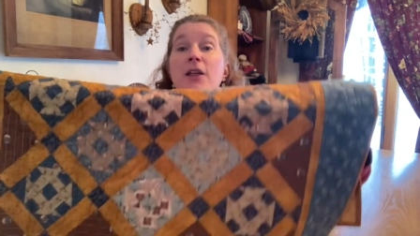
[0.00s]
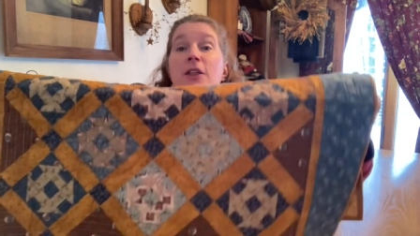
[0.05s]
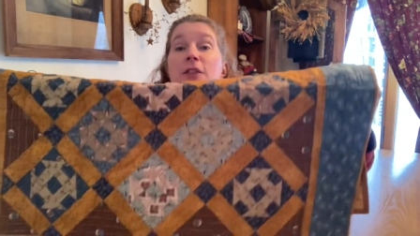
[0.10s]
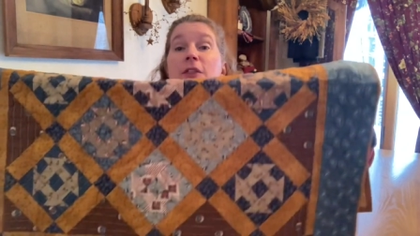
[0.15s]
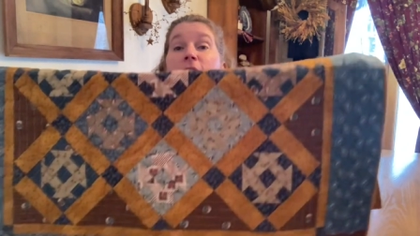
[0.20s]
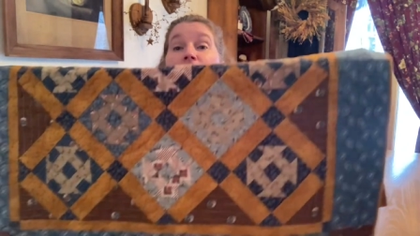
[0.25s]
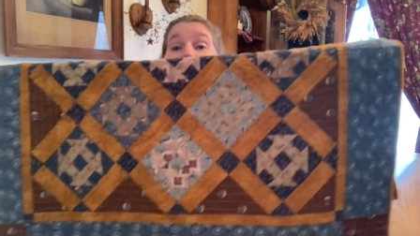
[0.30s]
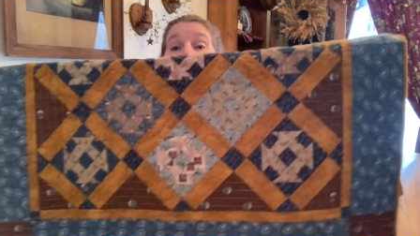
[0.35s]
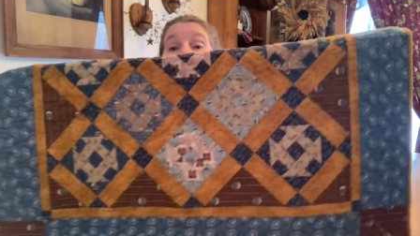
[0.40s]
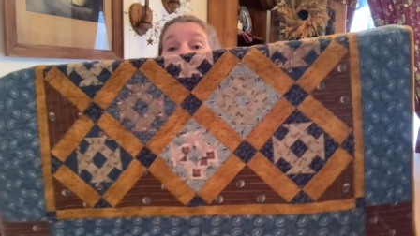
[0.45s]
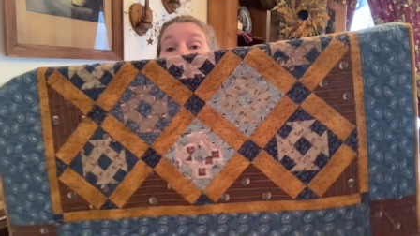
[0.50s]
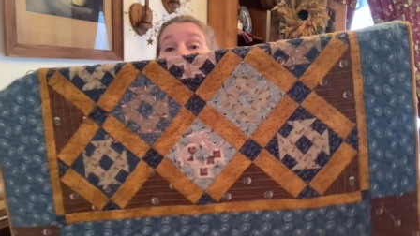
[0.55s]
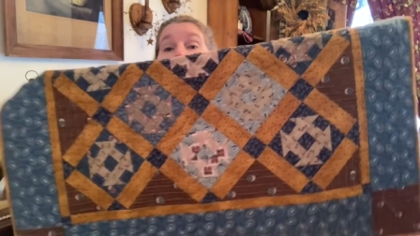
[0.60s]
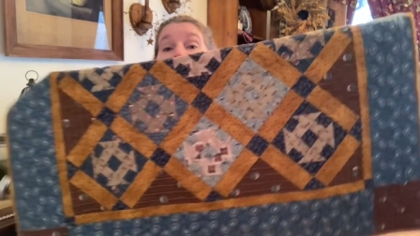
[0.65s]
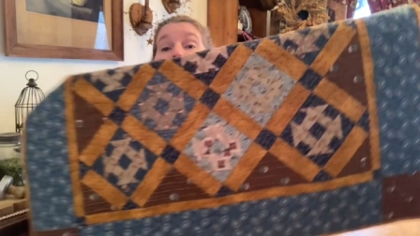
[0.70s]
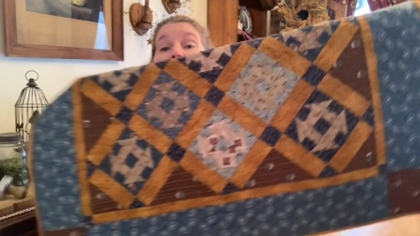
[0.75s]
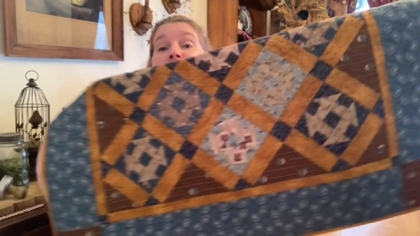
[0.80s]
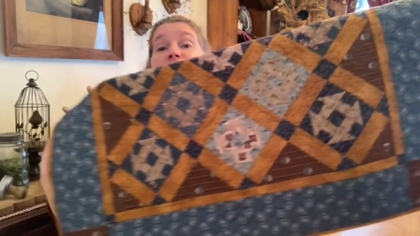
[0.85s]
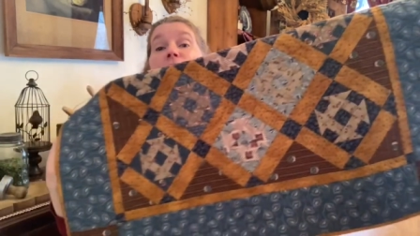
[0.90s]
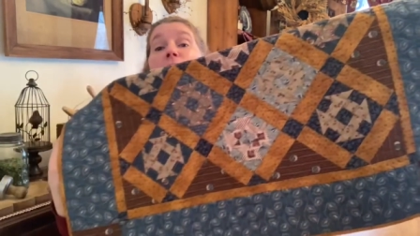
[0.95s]
There are
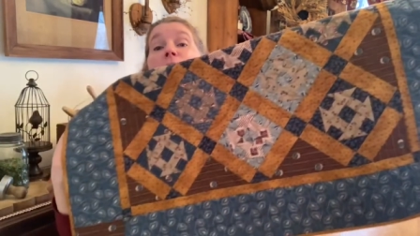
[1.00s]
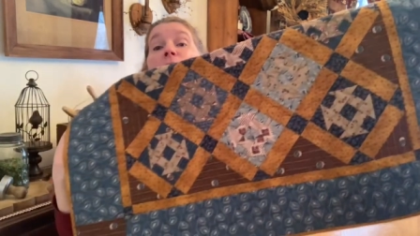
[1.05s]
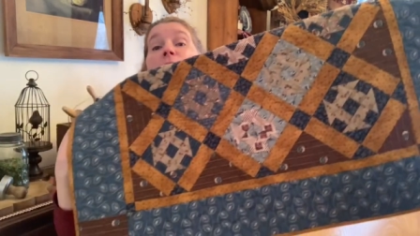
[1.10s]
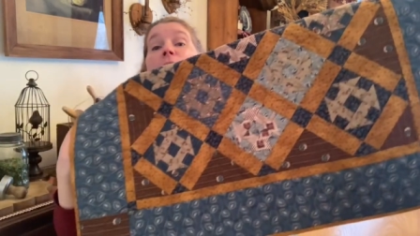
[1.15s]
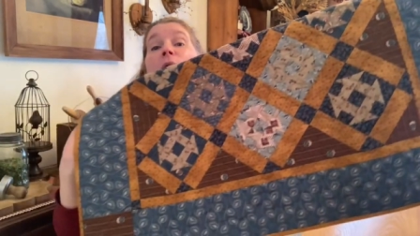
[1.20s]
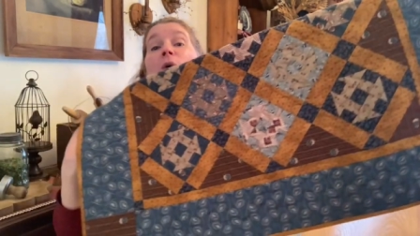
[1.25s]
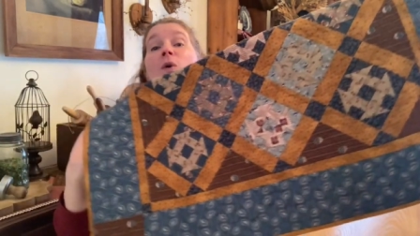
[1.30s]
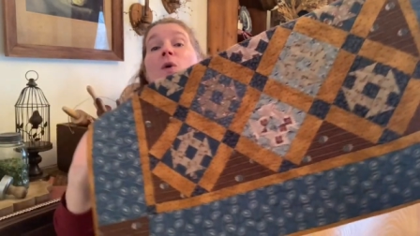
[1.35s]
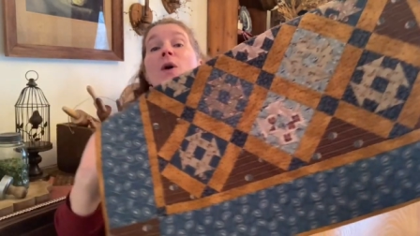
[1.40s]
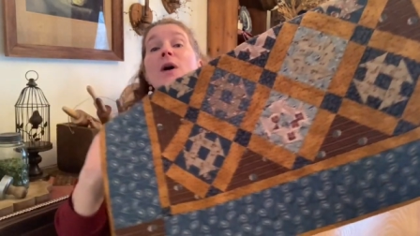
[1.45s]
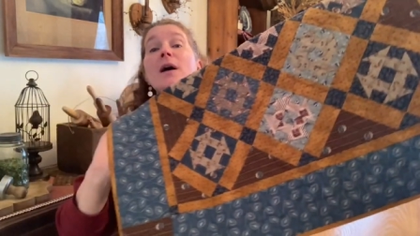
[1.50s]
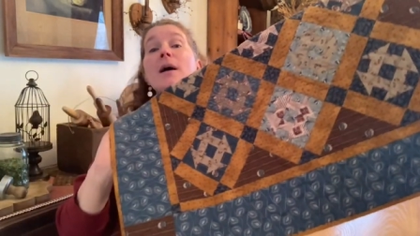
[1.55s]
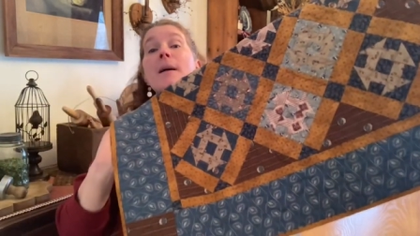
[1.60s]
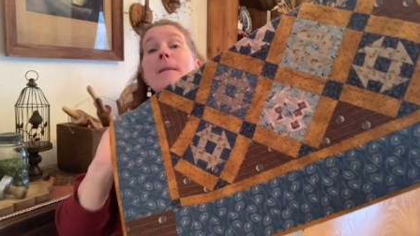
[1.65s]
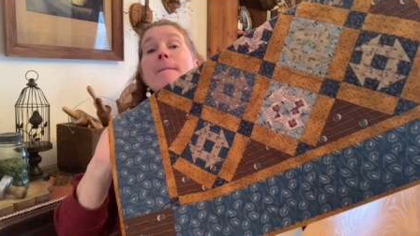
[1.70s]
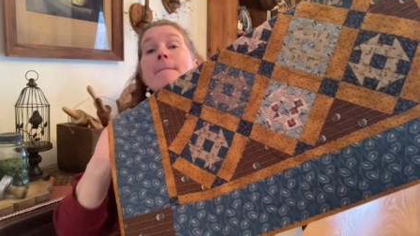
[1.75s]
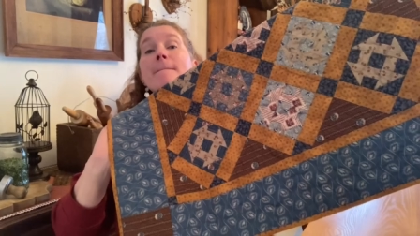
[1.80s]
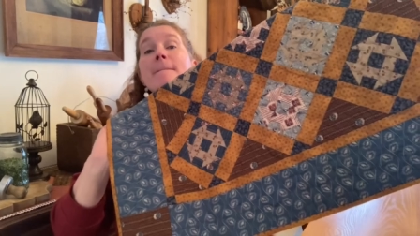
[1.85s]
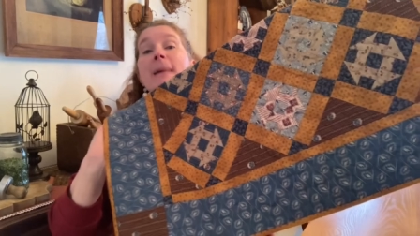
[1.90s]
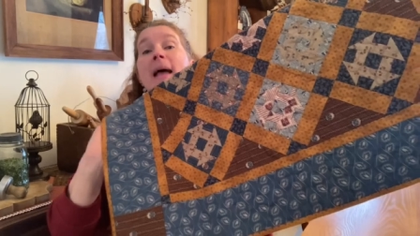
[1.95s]
so
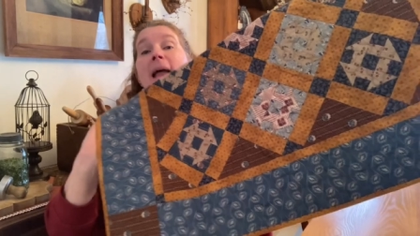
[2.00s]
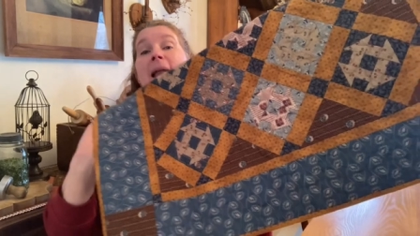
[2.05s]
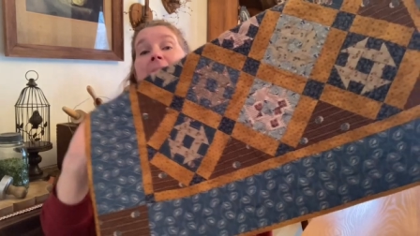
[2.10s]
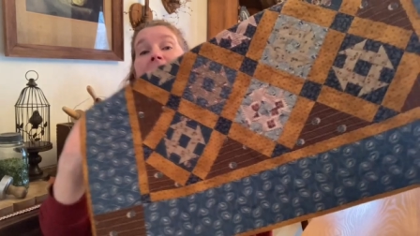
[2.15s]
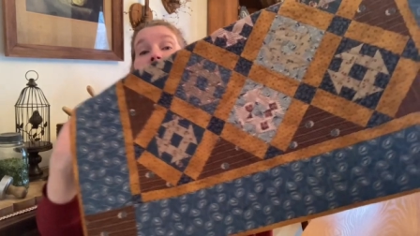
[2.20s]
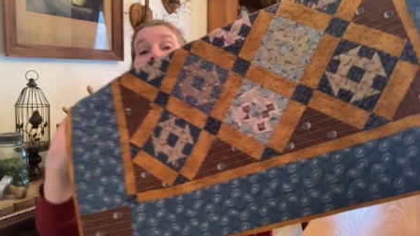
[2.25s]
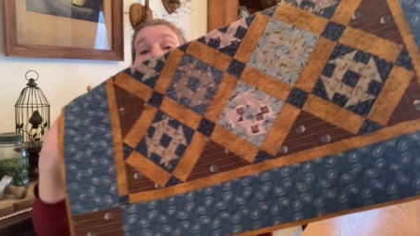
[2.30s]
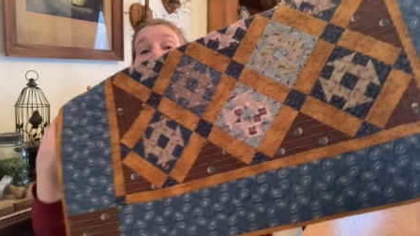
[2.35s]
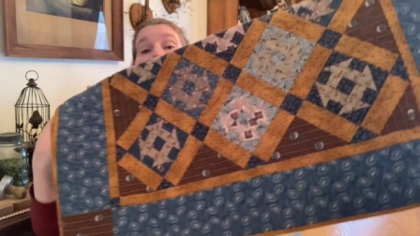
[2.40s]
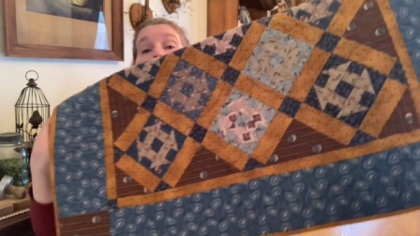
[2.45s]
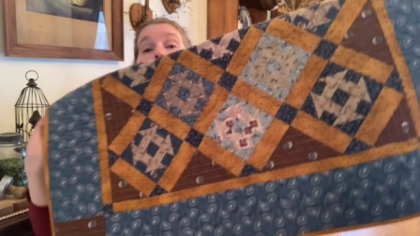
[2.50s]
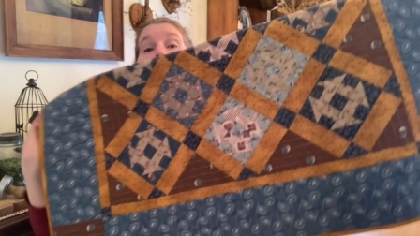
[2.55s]
many